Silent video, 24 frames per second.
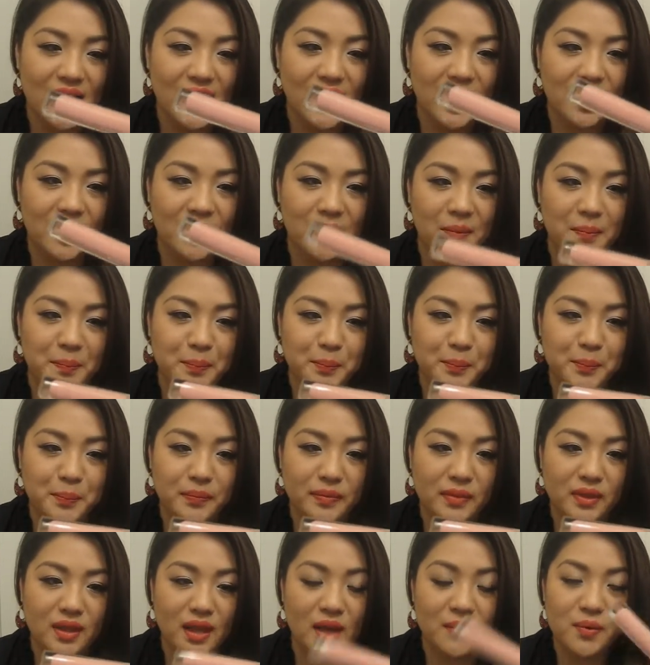um,
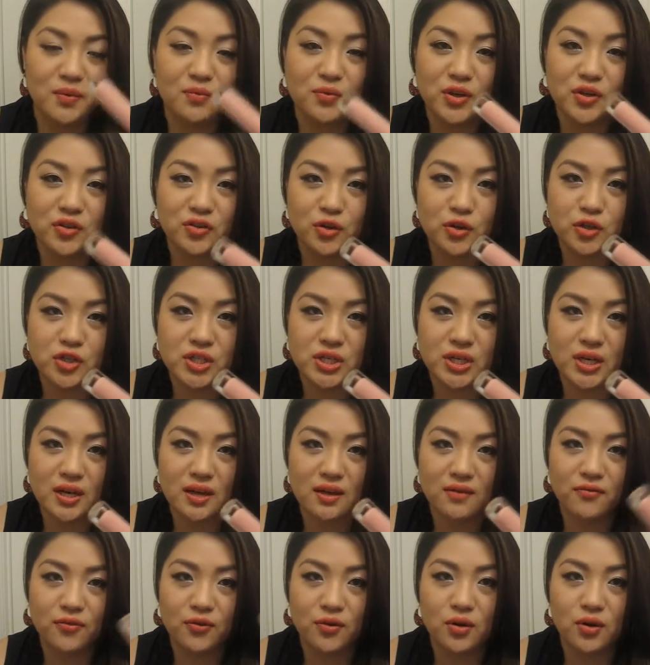I've been
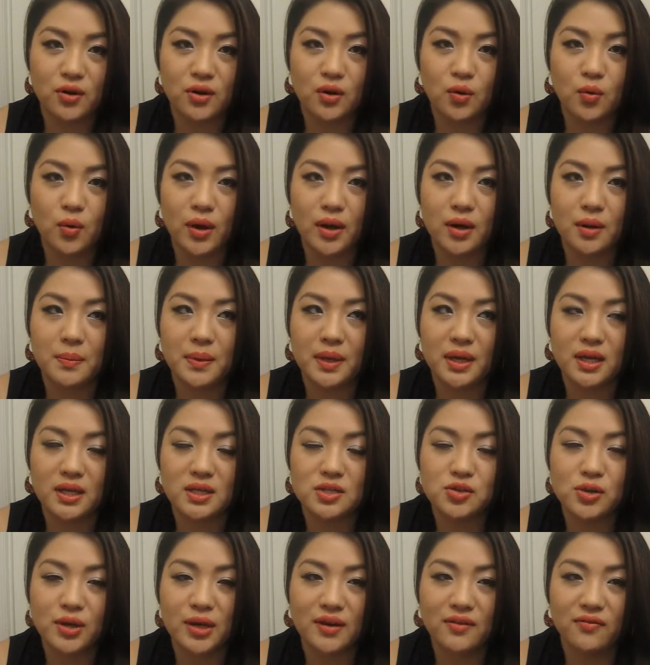researching for quite a
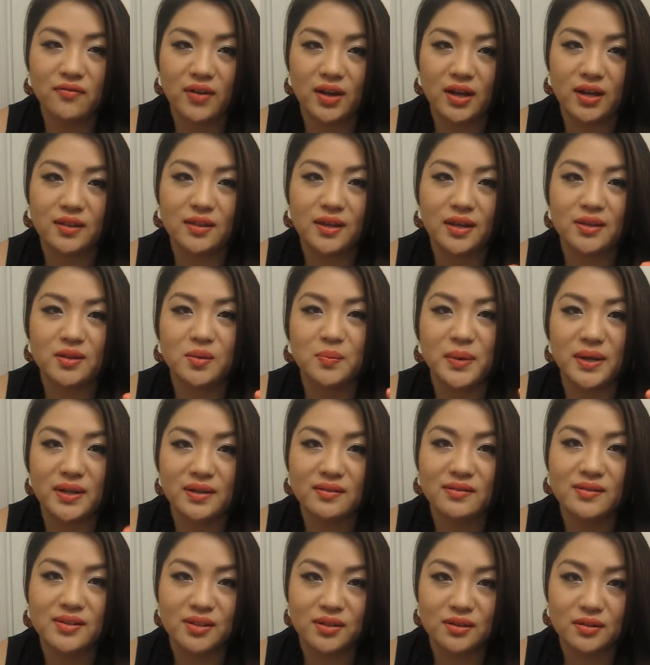bit trying to find like the
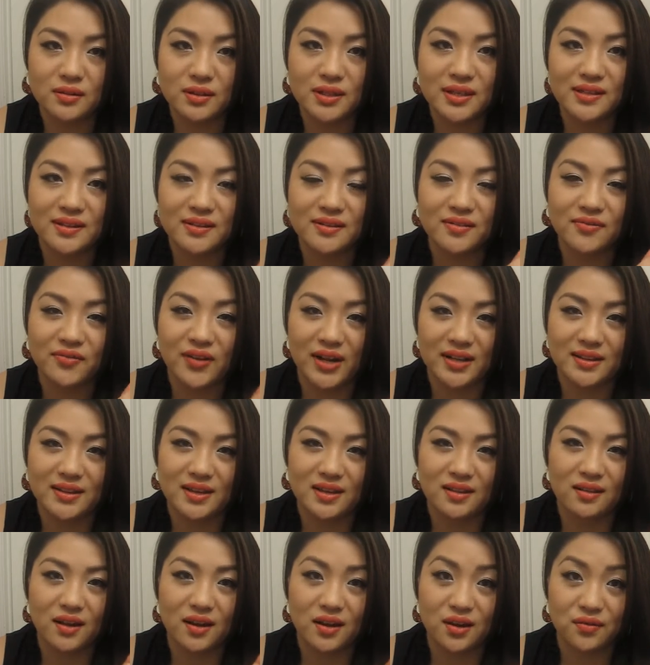best deal because the fact
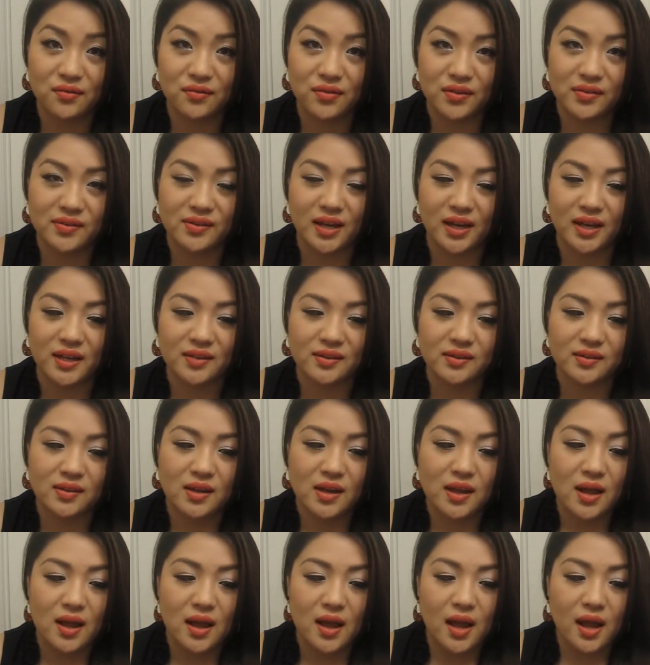that a lot of the sites
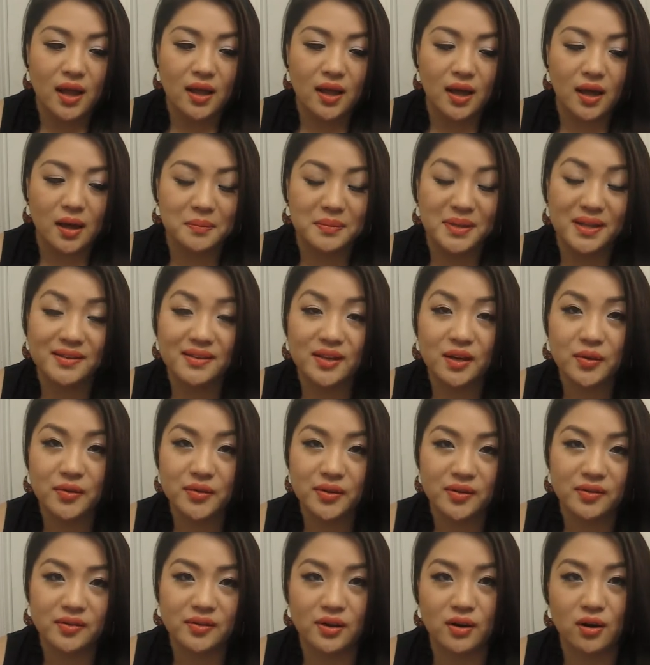um, that sell
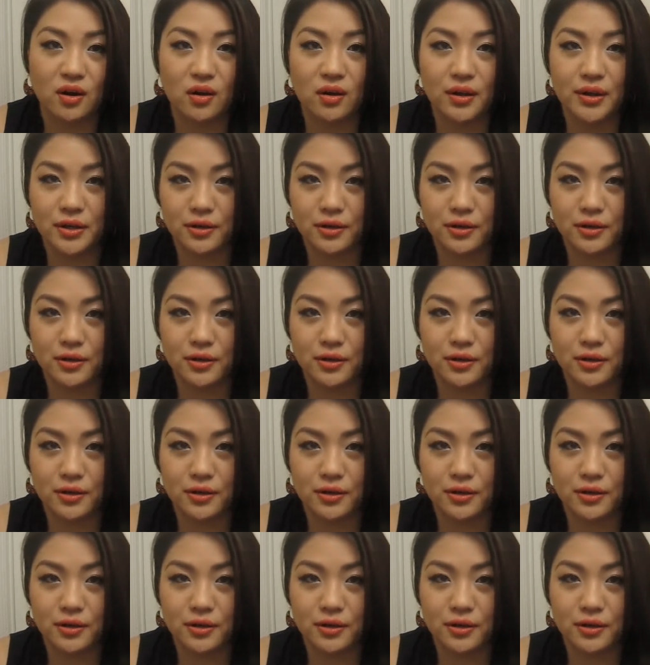this, they're all